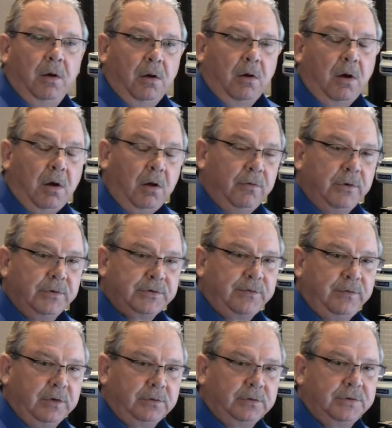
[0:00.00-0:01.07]
all those
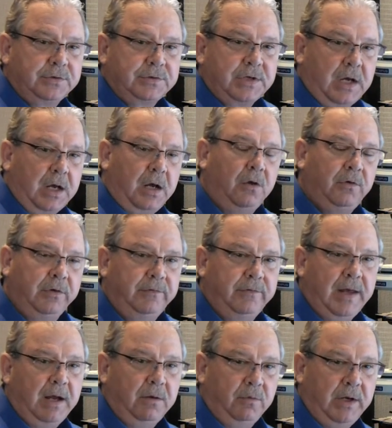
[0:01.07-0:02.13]
filters, out of
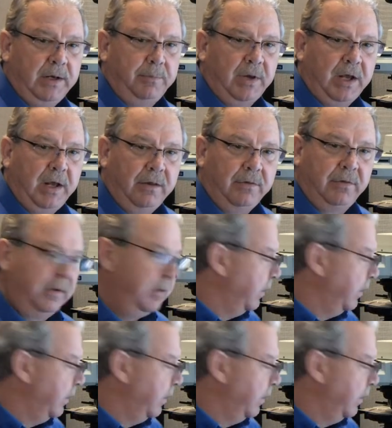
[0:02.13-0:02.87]
that ray path.